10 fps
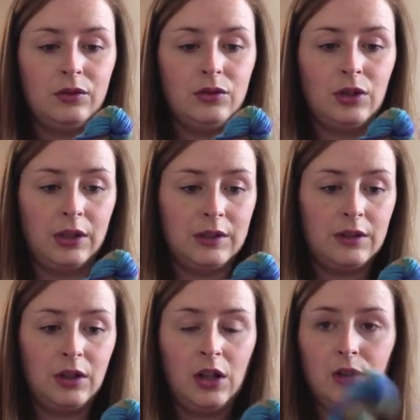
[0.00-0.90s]
just
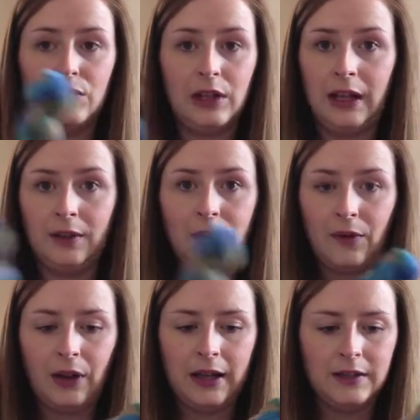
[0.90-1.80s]
hugely. I've
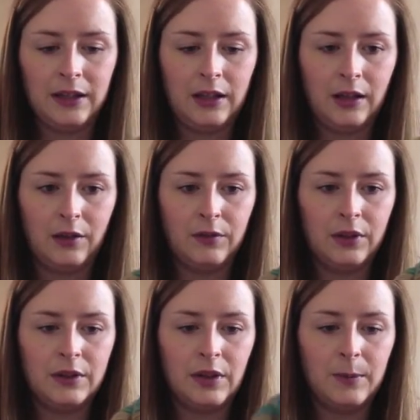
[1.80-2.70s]
never had any yarn
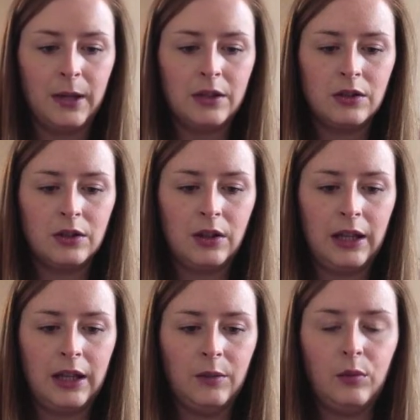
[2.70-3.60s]
run so much.
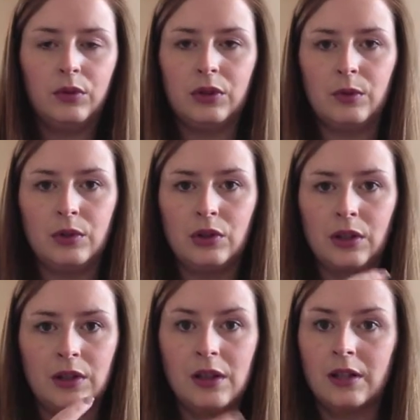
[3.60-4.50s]
The water was
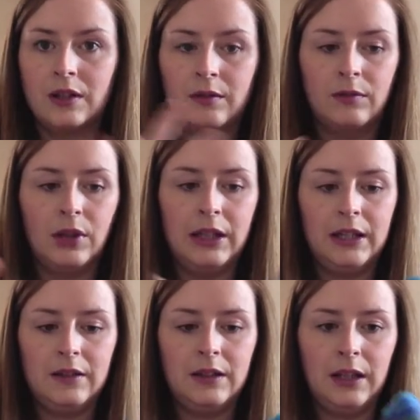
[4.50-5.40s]
just this
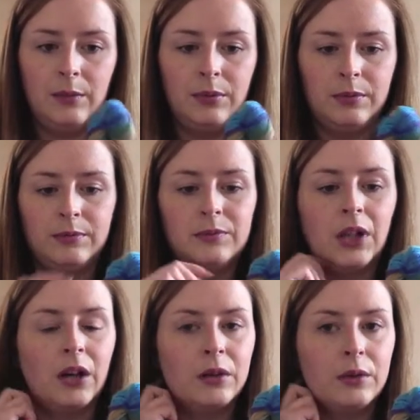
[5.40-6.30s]
really deep
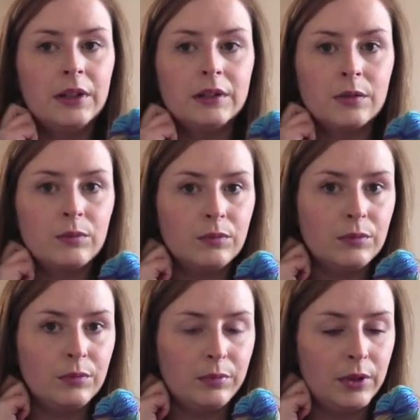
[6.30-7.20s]
turquoise
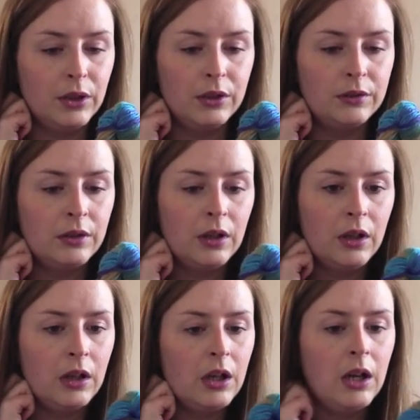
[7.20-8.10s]
blue,
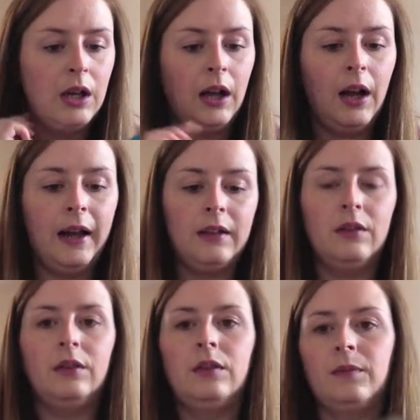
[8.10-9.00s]

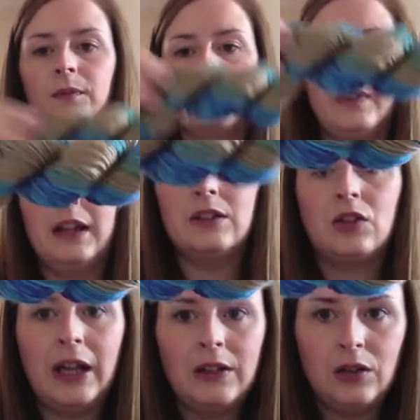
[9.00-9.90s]
and it's
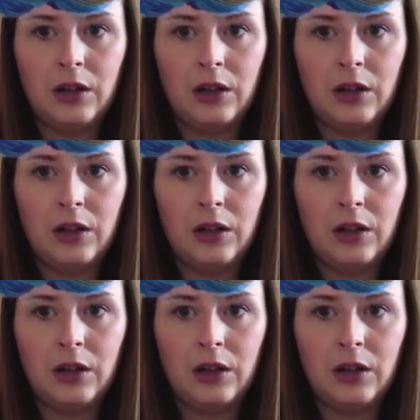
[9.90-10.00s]
changed the